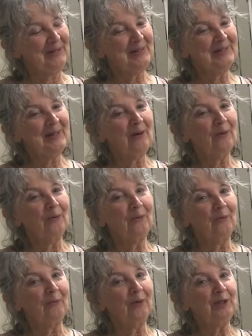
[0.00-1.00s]

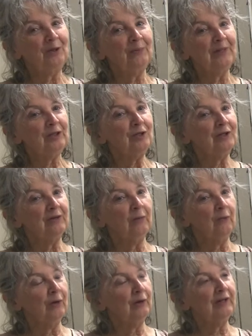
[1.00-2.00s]
So when you mention the
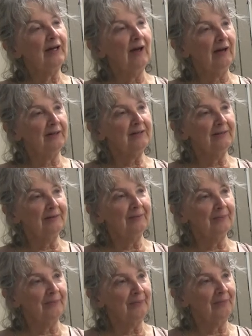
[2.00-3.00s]
word
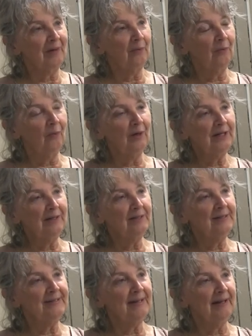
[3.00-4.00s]
kata, what
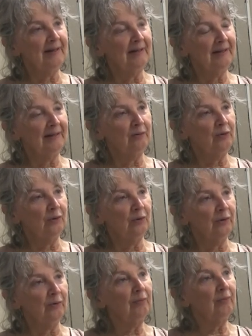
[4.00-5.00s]
is that in
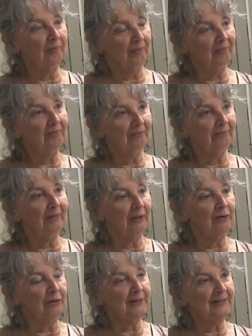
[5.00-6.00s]
your
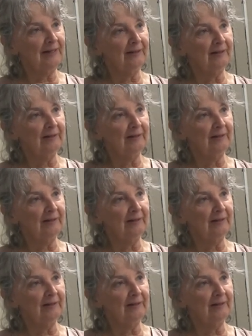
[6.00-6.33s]
understanding?